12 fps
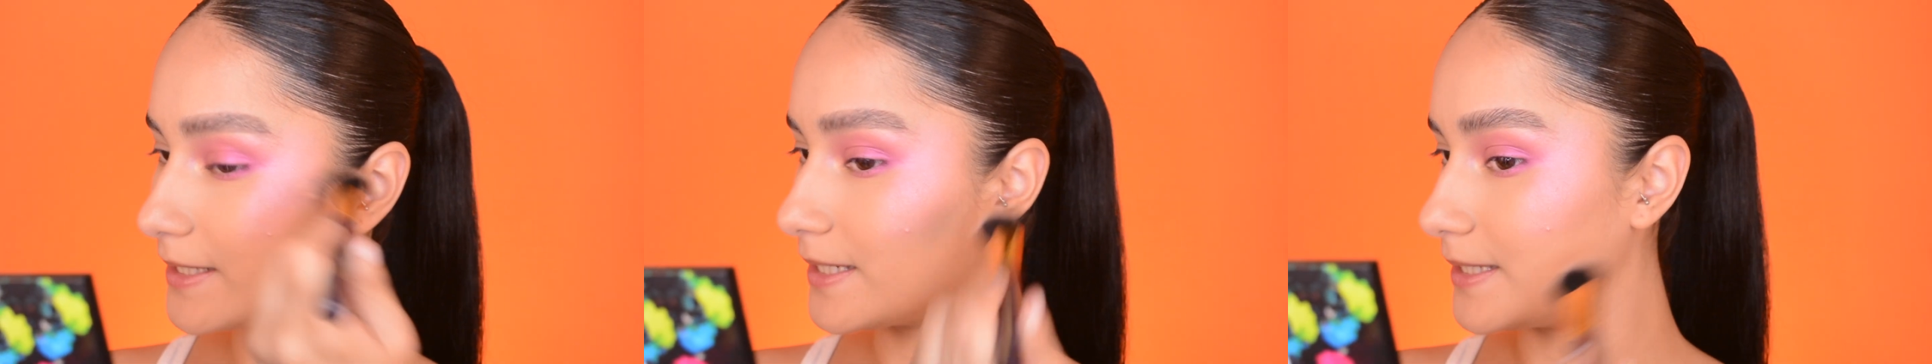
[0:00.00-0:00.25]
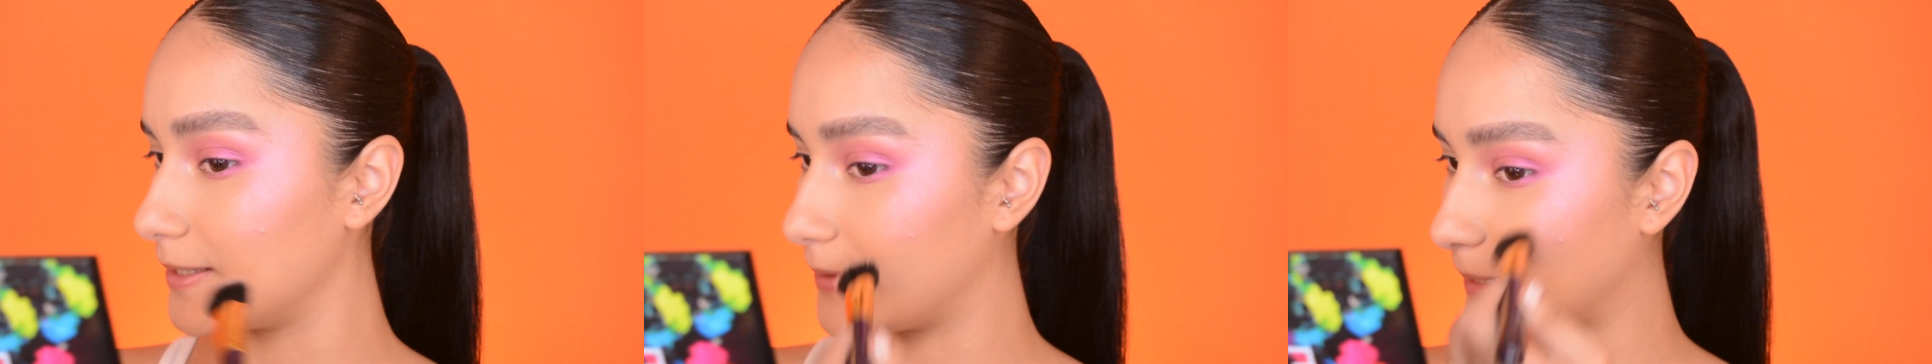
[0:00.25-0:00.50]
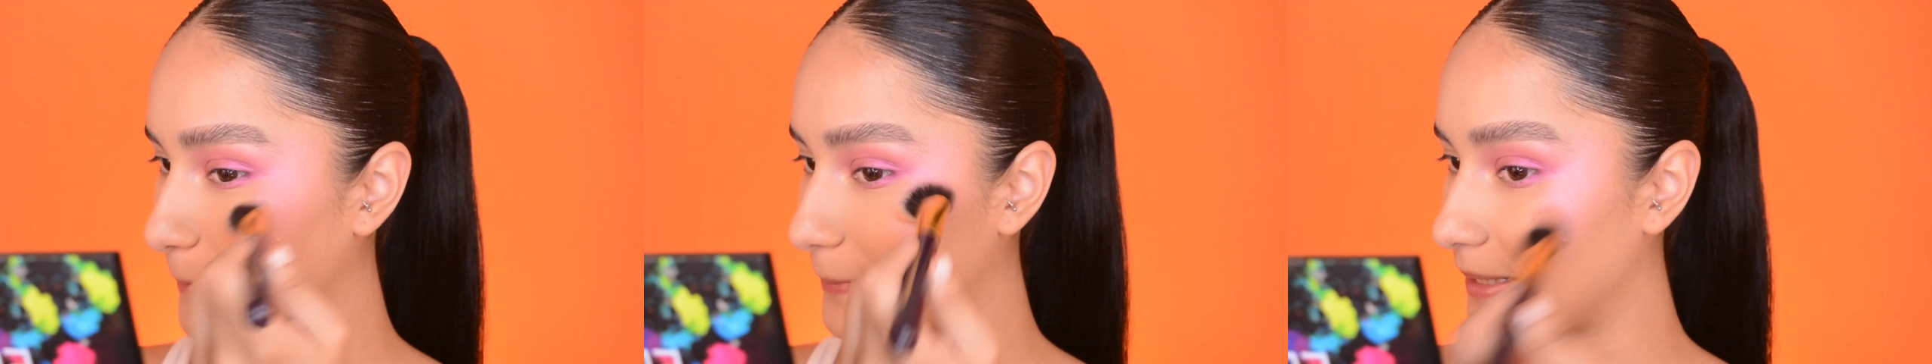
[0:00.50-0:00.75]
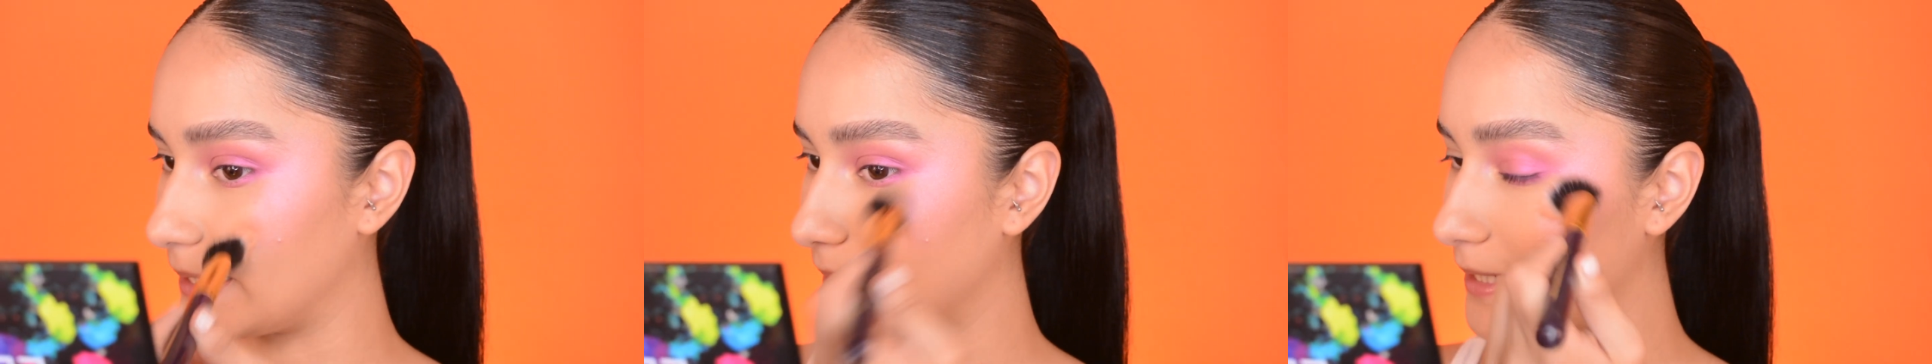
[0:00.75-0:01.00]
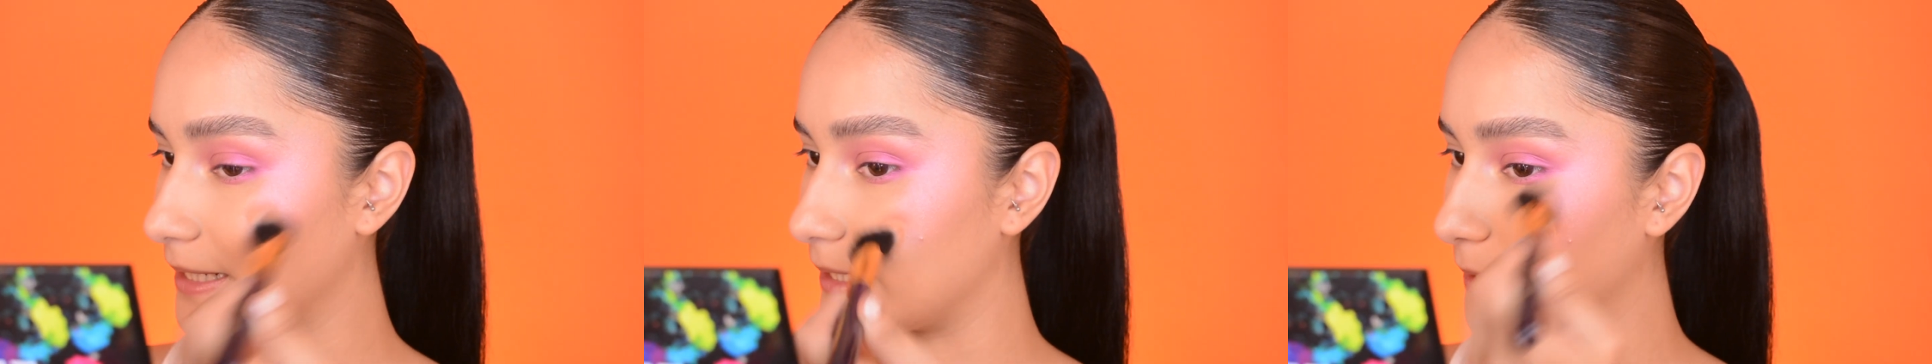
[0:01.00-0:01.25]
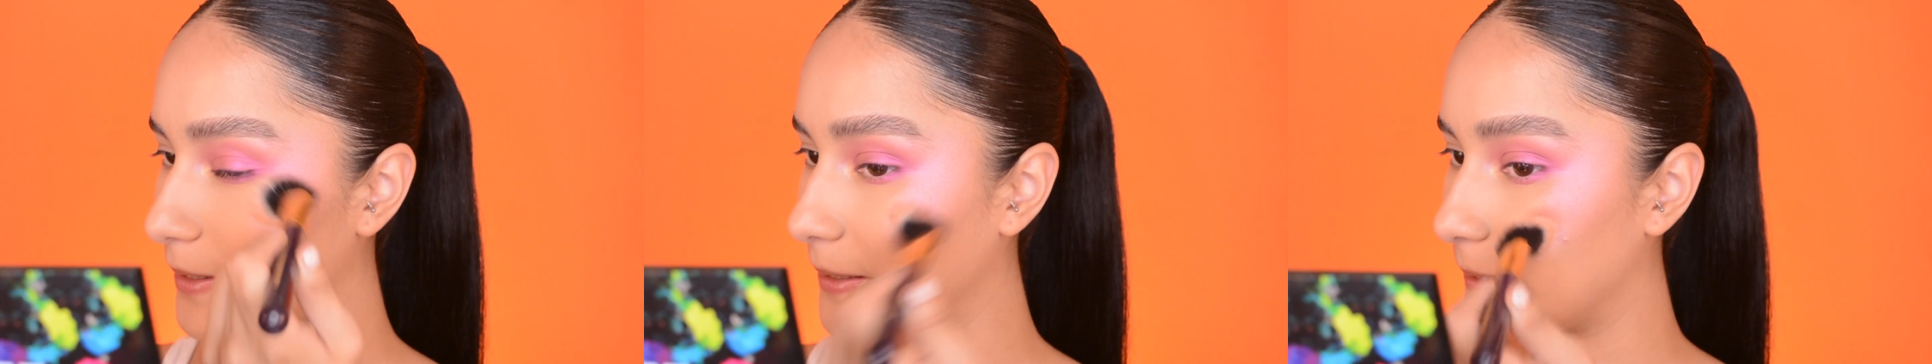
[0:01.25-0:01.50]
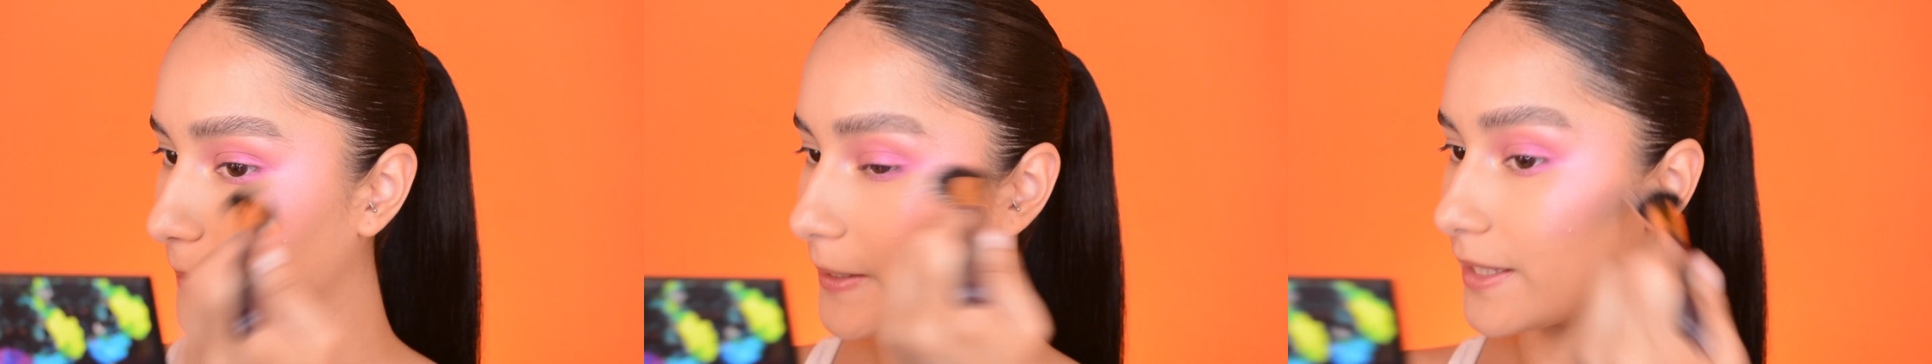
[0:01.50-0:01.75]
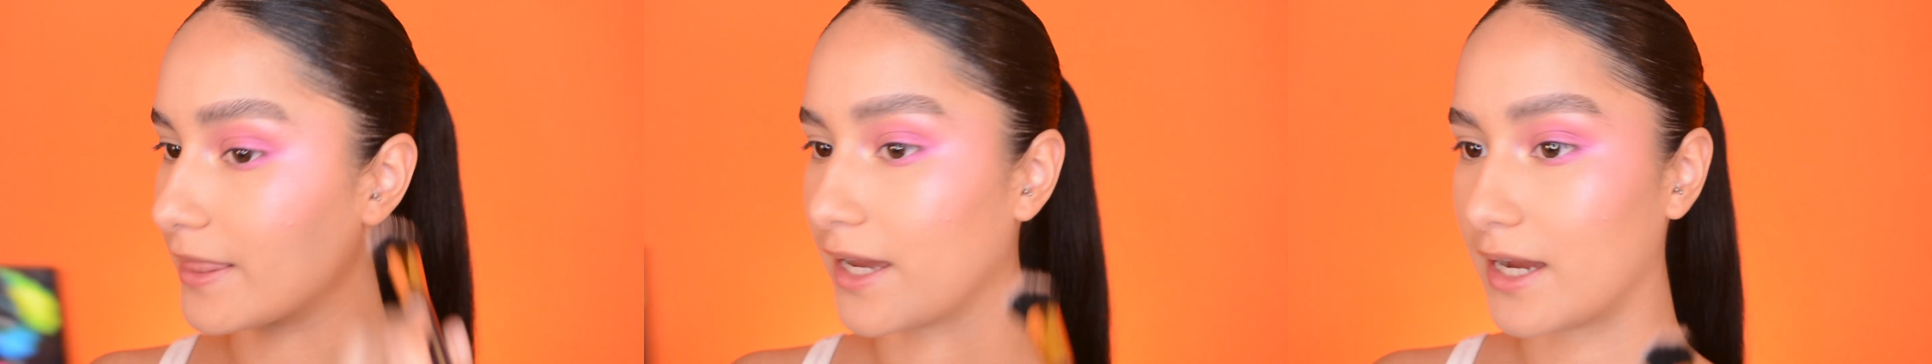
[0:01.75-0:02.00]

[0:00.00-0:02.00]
And you want to blend it in with that